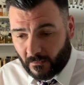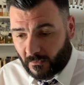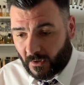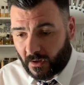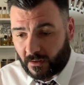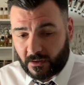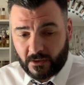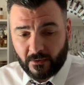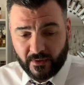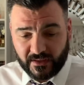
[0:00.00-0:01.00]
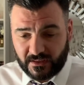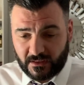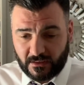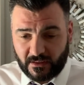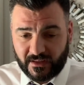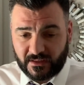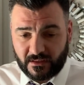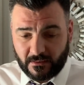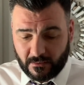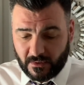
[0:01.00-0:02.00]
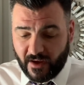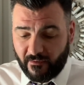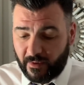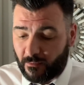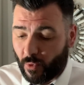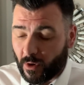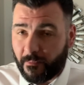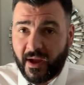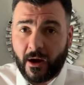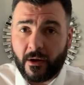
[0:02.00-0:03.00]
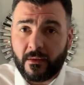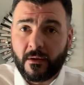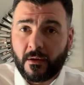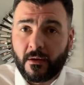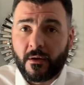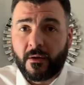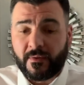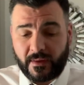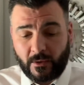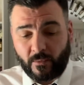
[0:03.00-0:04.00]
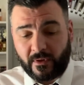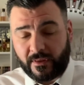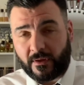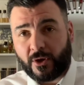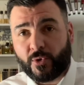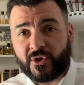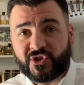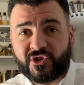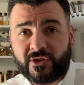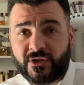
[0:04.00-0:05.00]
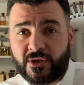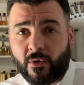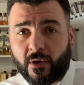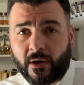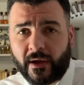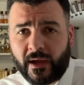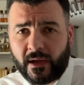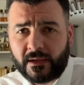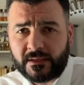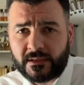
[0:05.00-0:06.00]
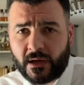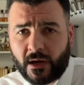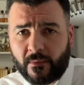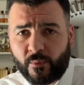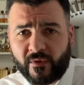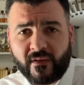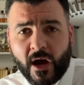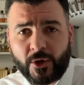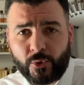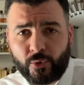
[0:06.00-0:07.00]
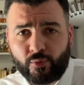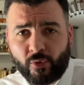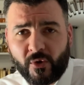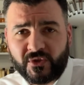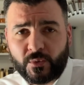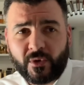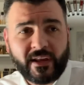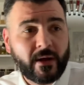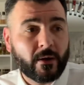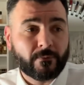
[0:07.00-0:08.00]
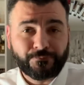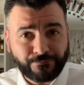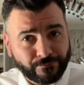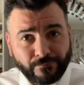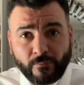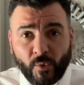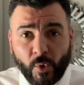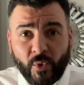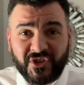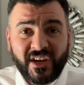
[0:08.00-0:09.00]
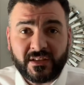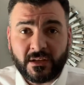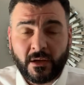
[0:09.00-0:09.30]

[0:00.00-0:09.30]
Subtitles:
And you know, that's never been more apparent than with Christian Dior. And we've got Oud Rosewood here, which has,